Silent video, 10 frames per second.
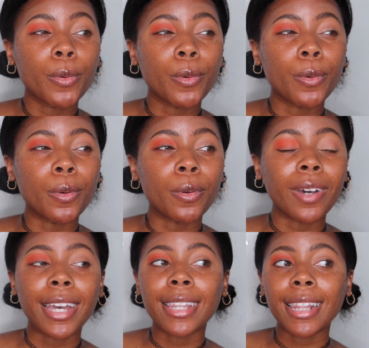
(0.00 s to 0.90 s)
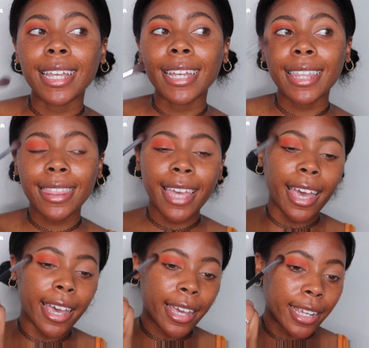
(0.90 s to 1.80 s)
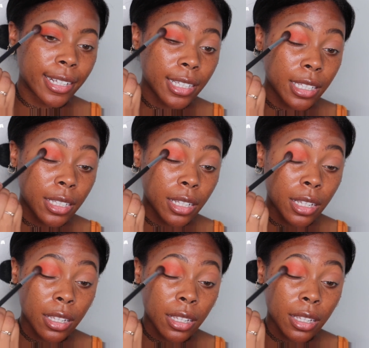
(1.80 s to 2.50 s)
Ooh, I like that.